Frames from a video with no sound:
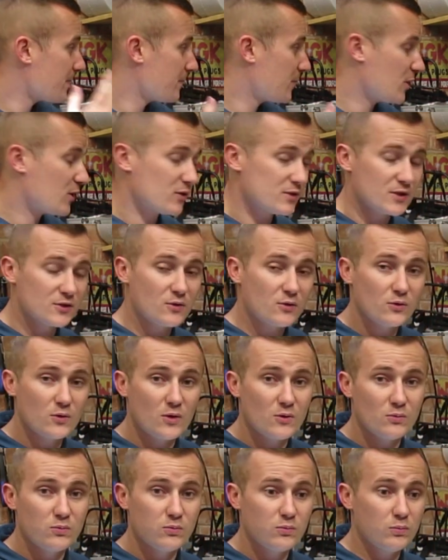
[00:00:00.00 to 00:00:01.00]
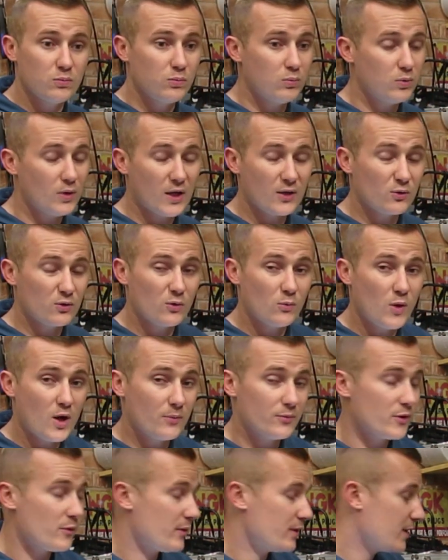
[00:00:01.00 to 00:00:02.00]
because I don't know
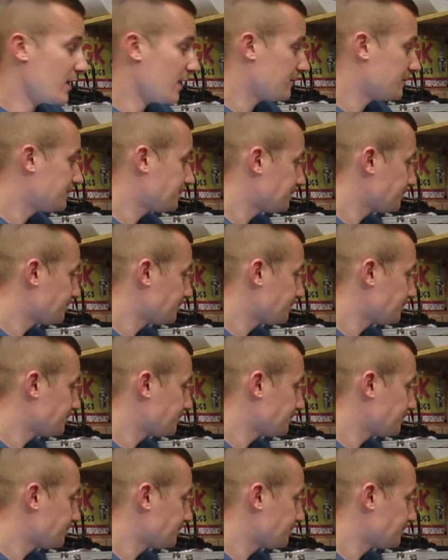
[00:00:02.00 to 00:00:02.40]
what I'm doing yet.